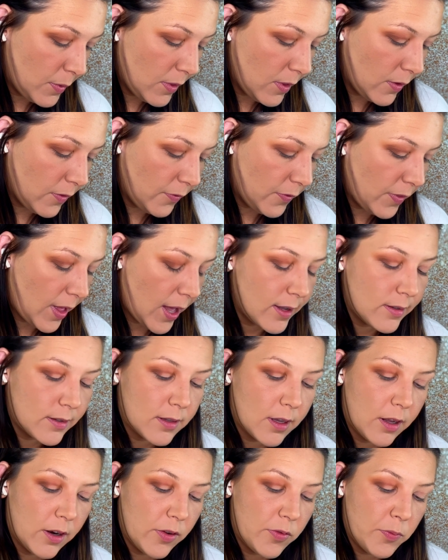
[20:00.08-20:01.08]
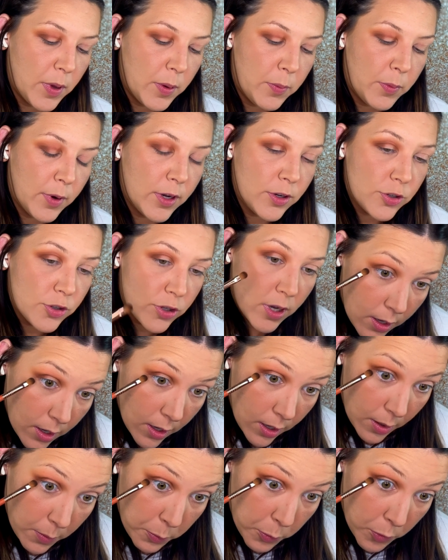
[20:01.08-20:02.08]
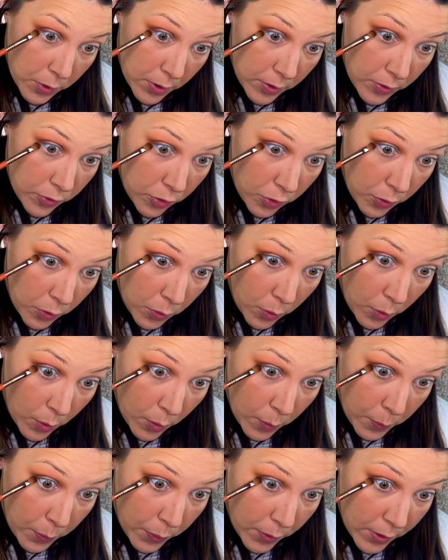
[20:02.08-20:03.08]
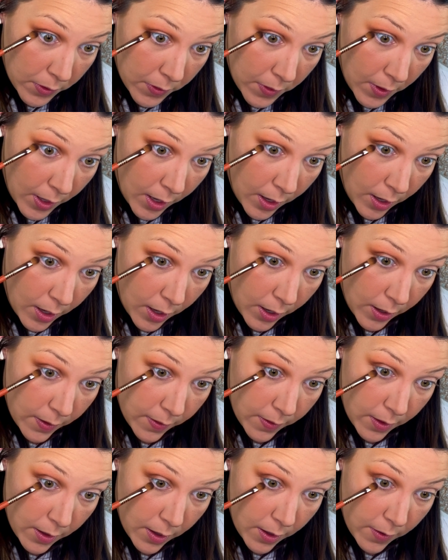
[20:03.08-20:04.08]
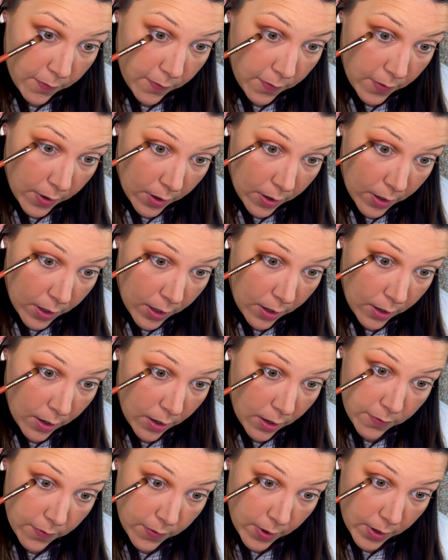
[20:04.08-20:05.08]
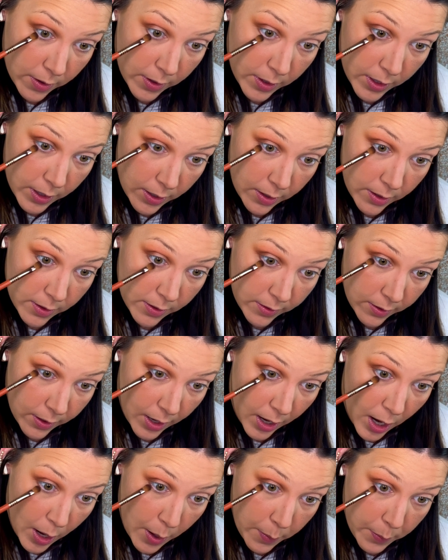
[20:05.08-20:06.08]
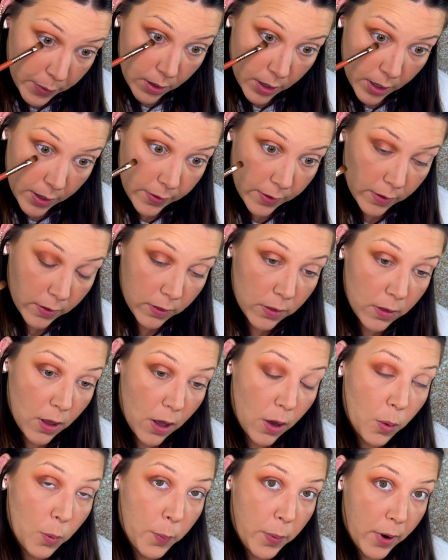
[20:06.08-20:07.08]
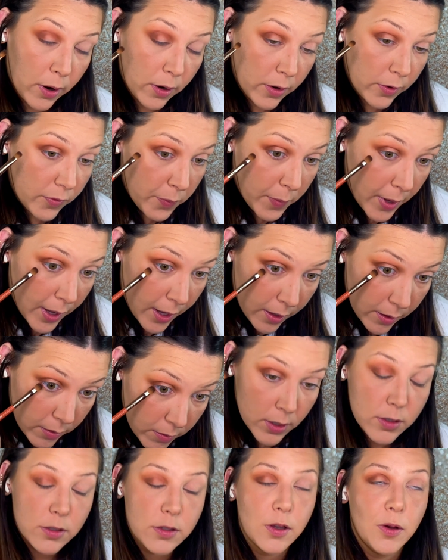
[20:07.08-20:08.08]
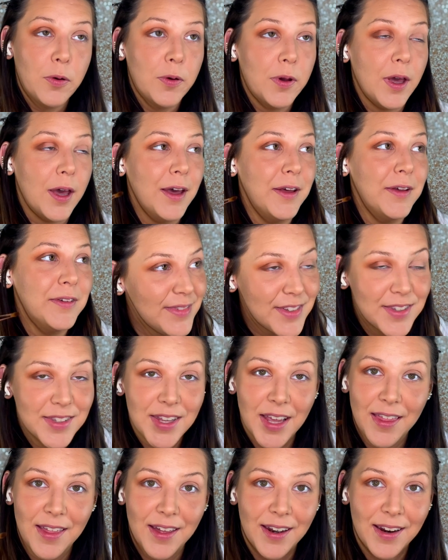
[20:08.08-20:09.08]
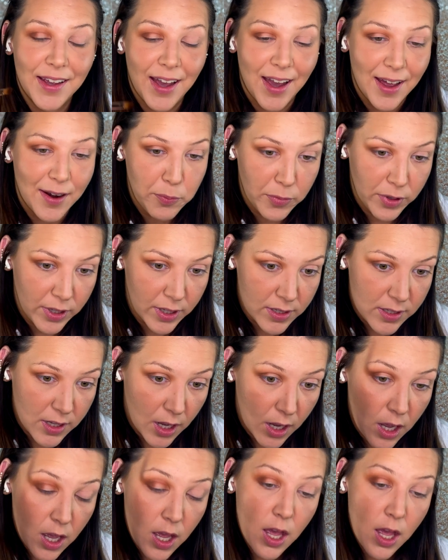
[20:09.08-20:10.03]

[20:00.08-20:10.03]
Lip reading: of the flat side of my brush, and I'm going to put that on the very top, on the low part of my, so okay, say that again, Melissa.